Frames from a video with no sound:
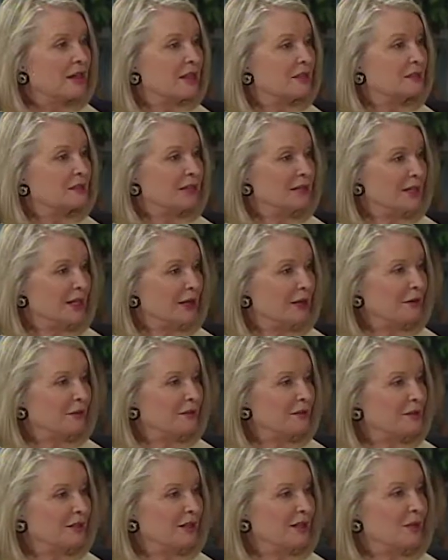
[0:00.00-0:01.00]

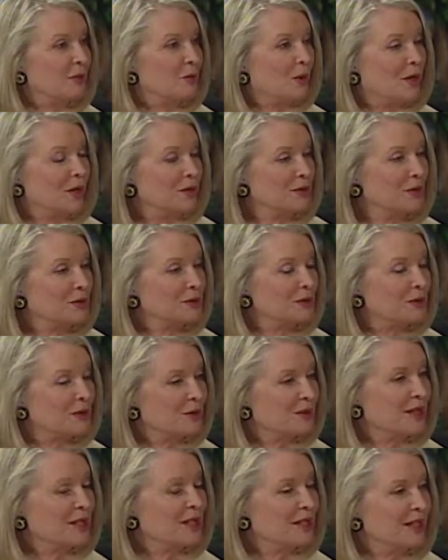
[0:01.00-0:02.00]
themselves in one of those
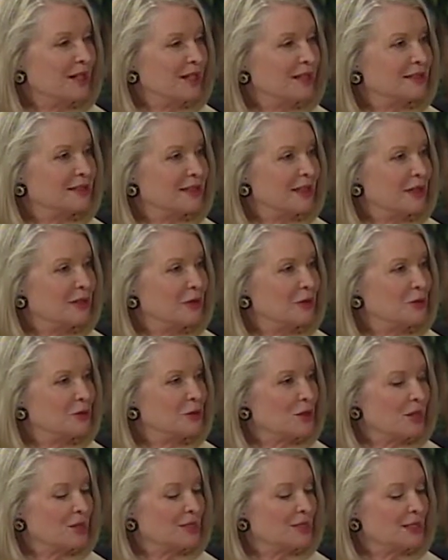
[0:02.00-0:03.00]
three things that you
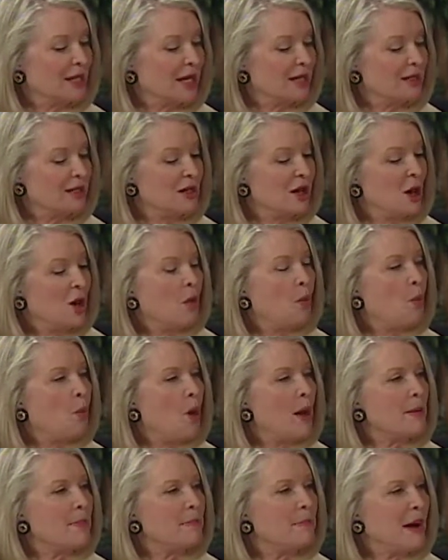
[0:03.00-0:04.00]
just said,
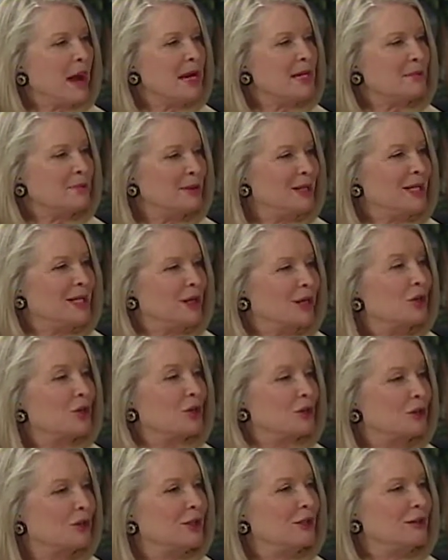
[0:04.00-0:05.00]
what might be a
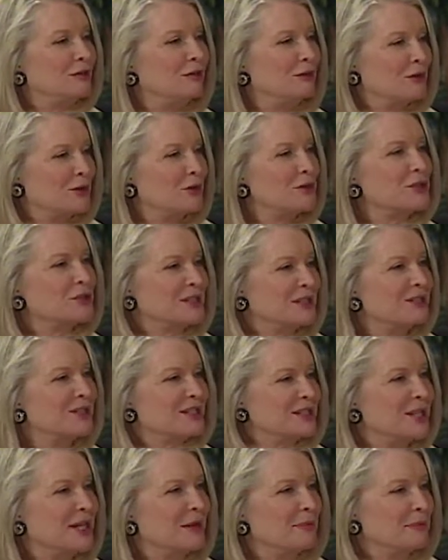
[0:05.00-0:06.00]
good first
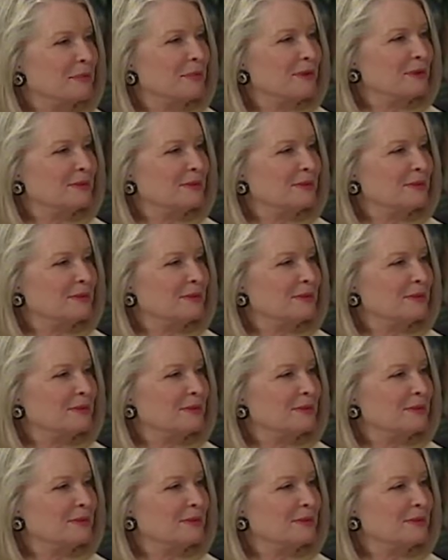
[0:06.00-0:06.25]
step?